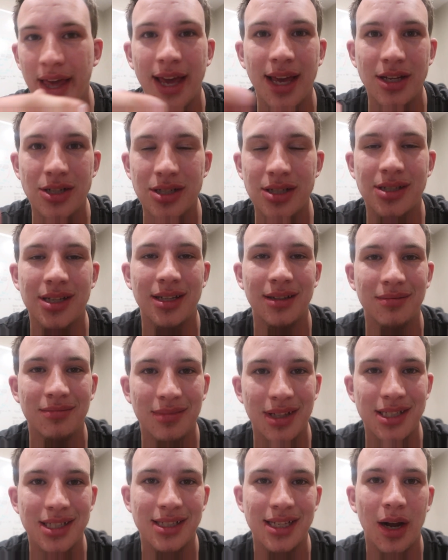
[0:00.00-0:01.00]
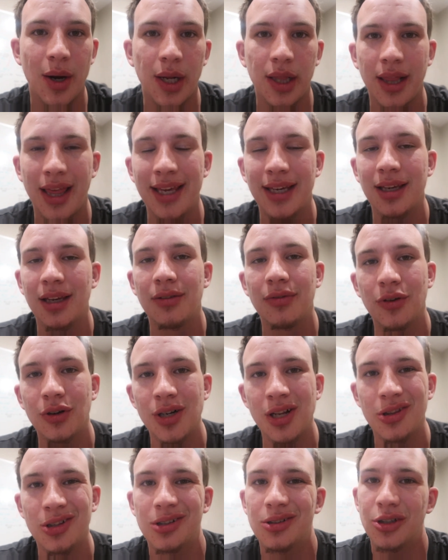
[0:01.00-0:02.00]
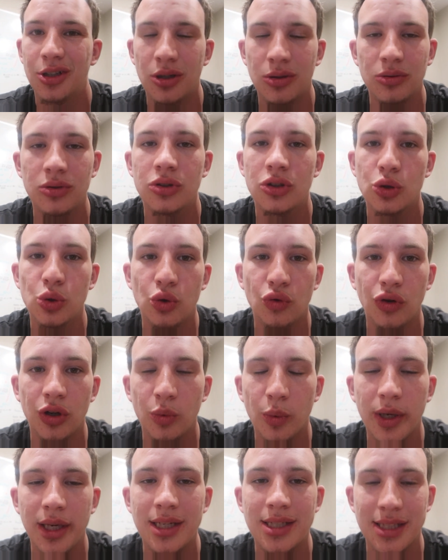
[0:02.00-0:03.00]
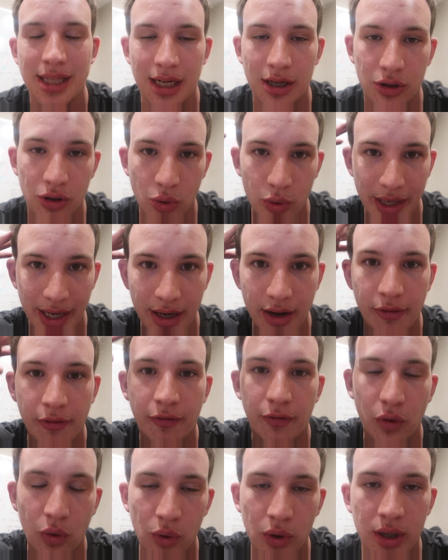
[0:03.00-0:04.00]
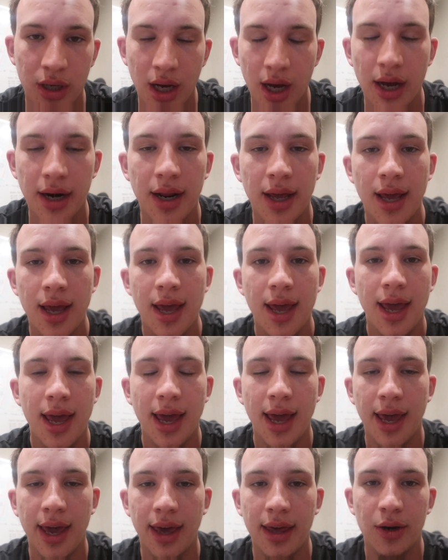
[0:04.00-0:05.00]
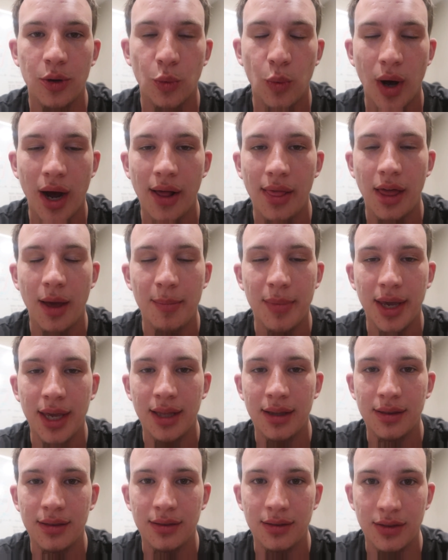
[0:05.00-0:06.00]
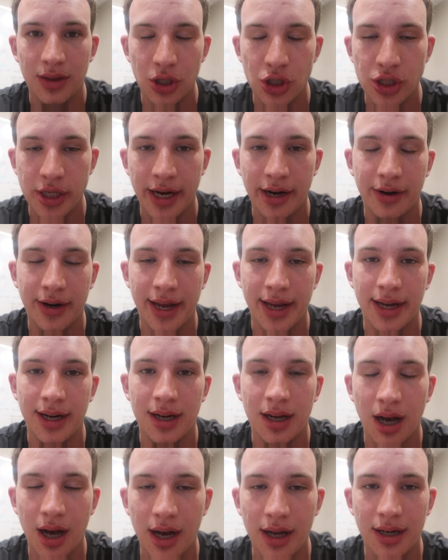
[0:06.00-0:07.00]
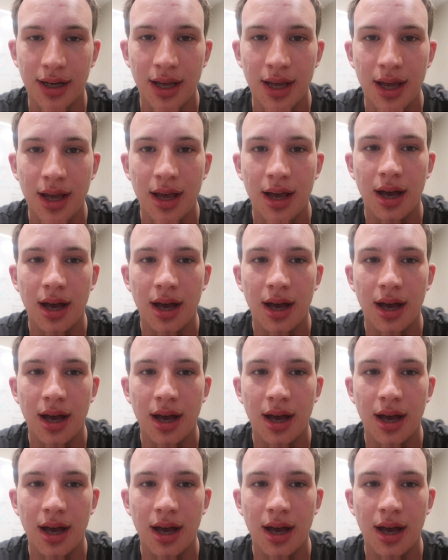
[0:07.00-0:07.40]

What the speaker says: the edges, and this is how I like it for another, you know, 2-3 weeks. Then I'll go get a full cut. And while I'm in the chair getting cut,